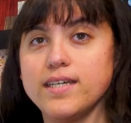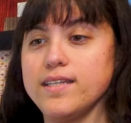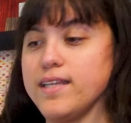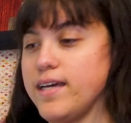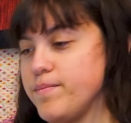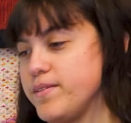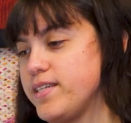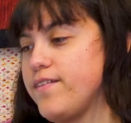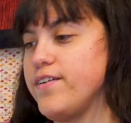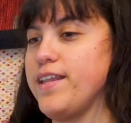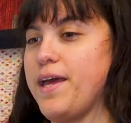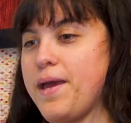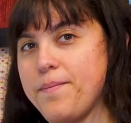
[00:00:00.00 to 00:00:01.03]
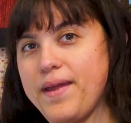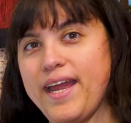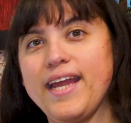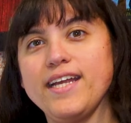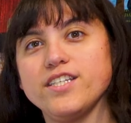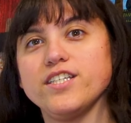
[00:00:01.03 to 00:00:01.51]
the M7, the
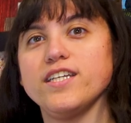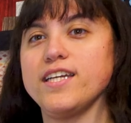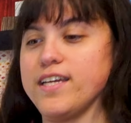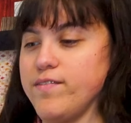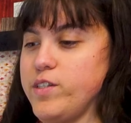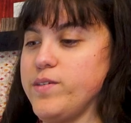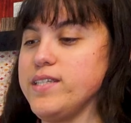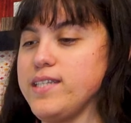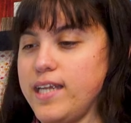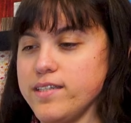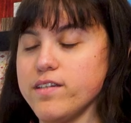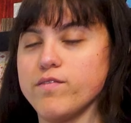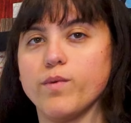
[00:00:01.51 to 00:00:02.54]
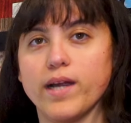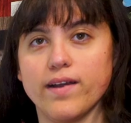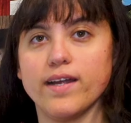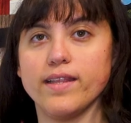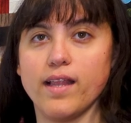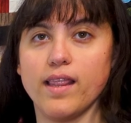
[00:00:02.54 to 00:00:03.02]
M8 gives you a sense of where
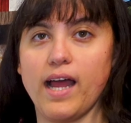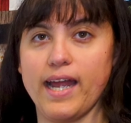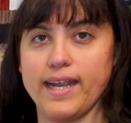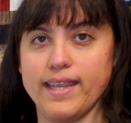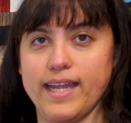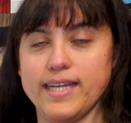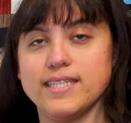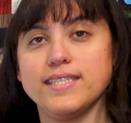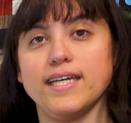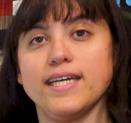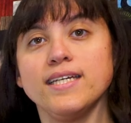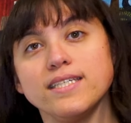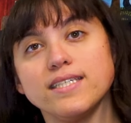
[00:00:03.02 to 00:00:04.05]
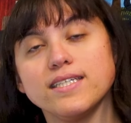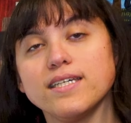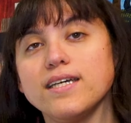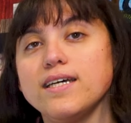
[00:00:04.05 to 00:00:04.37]
in the line they sit.